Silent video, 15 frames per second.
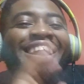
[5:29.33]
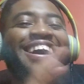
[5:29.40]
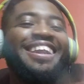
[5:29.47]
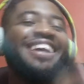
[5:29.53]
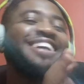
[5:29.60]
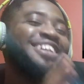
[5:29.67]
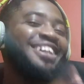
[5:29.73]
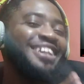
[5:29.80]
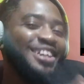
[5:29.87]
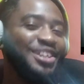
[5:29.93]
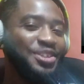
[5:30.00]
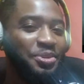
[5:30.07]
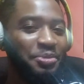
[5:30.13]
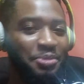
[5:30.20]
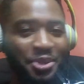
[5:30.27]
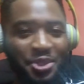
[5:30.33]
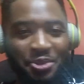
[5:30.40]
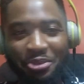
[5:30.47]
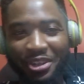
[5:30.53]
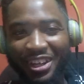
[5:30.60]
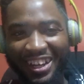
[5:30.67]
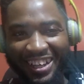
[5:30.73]
I like that line so much,
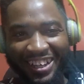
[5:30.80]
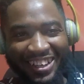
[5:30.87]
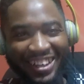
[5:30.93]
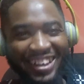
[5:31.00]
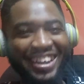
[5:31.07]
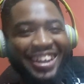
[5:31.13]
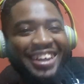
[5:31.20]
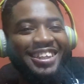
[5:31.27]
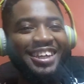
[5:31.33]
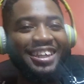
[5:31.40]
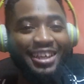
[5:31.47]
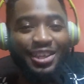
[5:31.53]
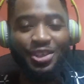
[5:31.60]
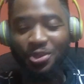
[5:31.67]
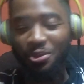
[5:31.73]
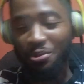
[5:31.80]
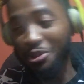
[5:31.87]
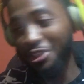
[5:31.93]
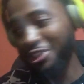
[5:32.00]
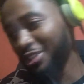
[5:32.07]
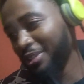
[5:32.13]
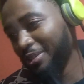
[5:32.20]
bro. I like that line so
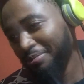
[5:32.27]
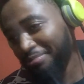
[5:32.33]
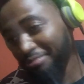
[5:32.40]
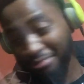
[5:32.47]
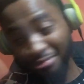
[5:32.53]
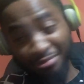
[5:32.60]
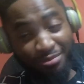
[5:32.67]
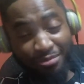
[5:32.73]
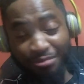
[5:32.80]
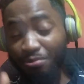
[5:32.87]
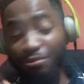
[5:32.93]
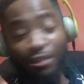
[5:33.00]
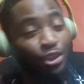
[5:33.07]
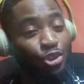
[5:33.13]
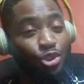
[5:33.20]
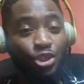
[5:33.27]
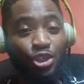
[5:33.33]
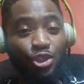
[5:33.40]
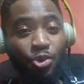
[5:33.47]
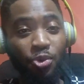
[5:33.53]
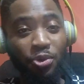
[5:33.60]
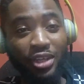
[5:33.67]
much.
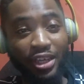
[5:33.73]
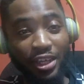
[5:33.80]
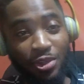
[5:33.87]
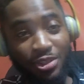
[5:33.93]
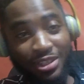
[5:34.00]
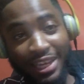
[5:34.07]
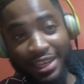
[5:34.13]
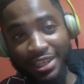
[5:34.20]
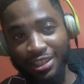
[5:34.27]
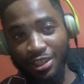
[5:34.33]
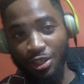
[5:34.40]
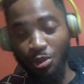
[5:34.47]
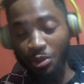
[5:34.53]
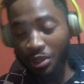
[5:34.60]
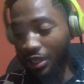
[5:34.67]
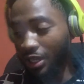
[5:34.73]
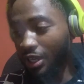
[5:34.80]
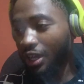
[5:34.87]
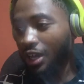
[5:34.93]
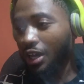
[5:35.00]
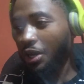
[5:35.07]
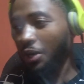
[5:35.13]
It's no wonder girls like it anyway.
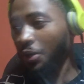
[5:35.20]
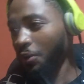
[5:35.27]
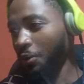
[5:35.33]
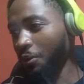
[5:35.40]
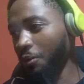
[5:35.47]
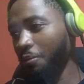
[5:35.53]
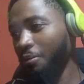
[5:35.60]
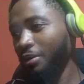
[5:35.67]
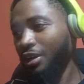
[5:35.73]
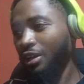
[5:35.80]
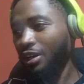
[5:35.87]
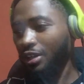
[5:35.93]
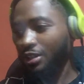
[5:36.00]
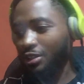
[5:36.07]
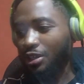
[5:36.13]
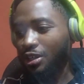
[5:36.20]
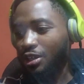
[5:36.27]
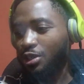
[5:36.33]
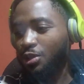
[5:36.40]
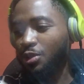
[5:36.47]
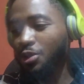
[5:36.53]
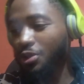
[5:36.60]
You
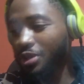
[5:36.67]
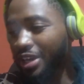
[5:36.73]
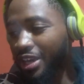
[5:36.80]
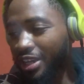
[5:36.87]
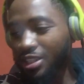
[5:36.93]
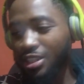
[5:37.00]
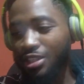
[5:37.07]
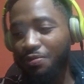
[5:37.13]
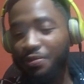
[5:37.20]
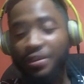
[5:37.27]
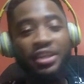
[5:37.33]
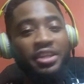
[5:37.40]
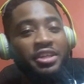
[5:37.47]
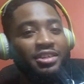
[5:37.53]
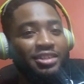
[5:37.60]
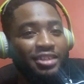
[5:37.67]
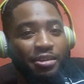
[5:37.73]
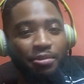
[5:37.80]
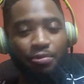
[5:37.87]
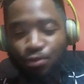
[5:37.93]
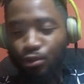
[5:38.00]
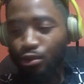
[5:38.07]
know your ex is fake here,
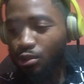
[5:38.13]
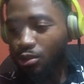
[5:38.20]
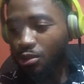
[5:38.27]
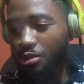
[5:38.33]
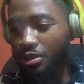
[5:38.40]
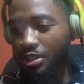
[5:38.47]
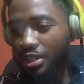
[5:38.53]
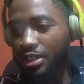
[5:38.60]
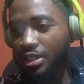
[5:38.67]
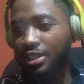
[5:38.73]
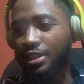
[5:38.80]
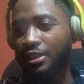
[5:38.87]
damn fool, okay?